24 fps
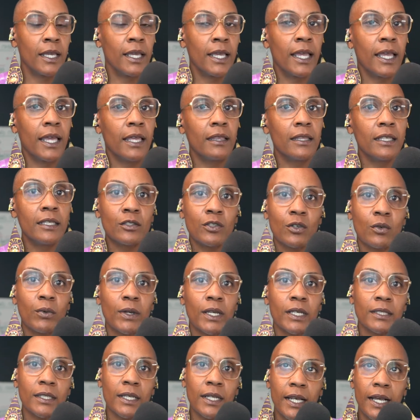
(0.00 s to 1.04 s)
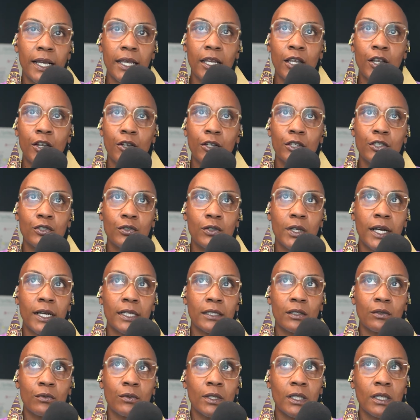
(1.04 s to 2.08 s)
And these are ways that I encourage you guys
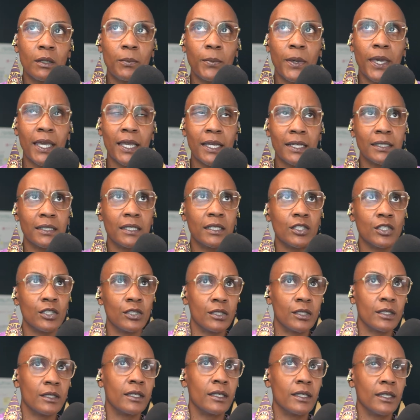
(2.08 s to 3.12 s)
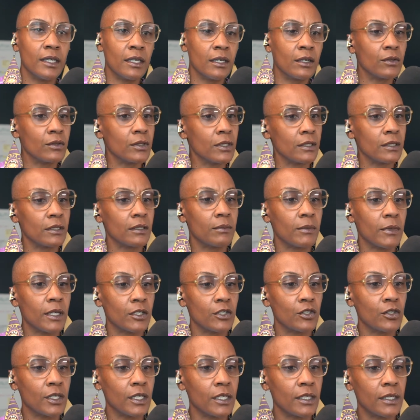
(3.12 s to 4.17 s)
to really pay attention to the ecosystem
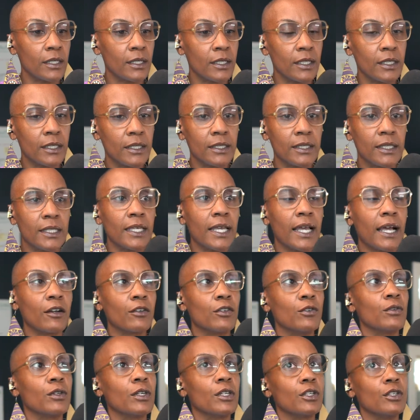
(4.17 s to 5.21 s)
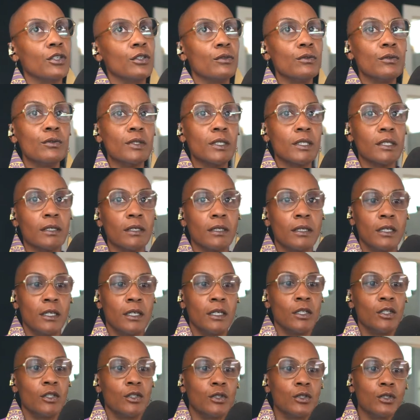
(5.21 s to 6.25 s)
that you're in and see how you can use it
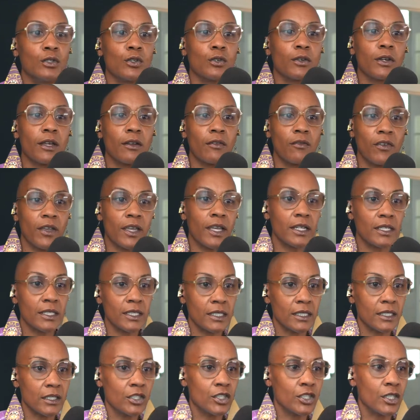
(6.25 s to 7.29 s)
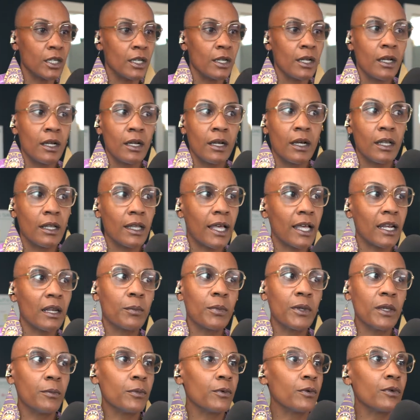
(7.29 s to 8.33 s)
to your advantage. A lot of
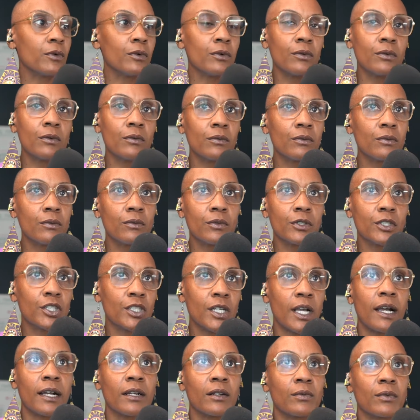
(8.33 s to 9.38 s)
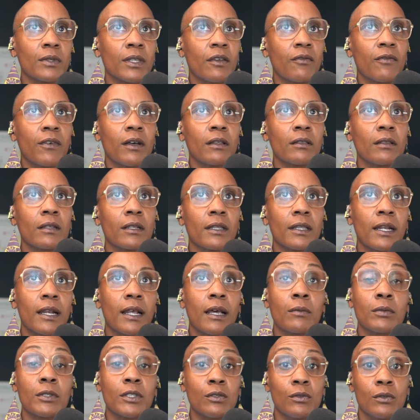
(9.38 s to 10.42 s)
people were shocked when they found out that I
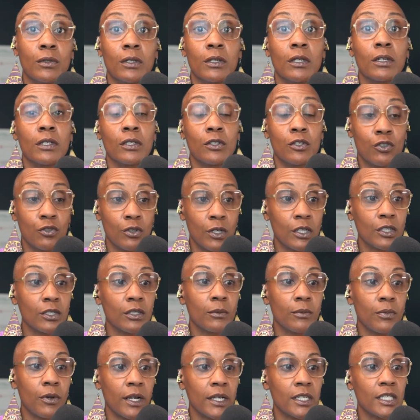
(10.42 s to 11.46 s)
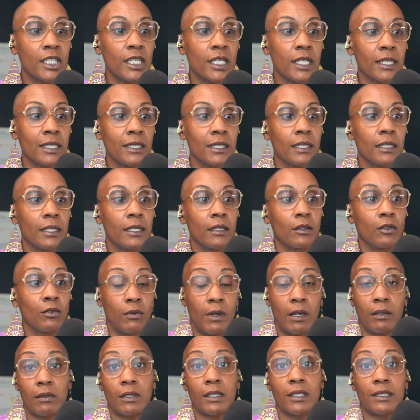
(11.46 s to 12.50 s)
was doing a construction project
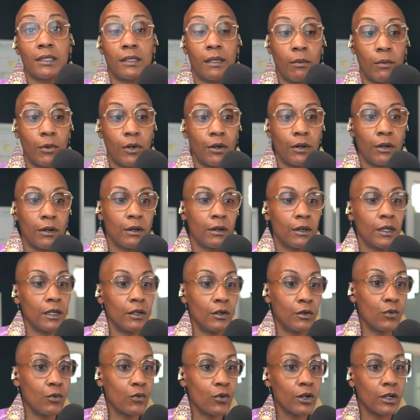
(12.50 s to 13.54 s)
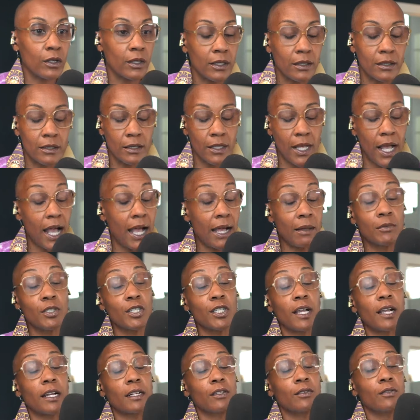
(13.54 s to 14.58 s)
throughout the summer in New Orleans. I'm
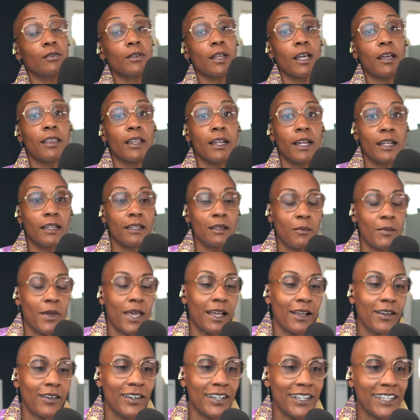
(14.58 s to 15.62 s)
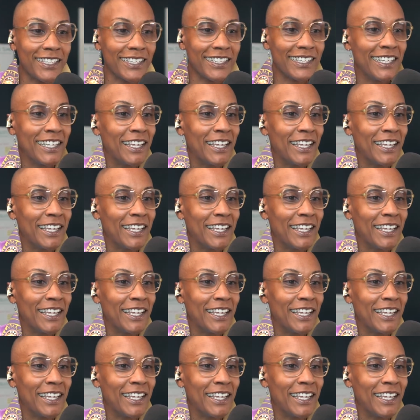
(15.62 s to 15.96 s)
shocked too now that I look back on it.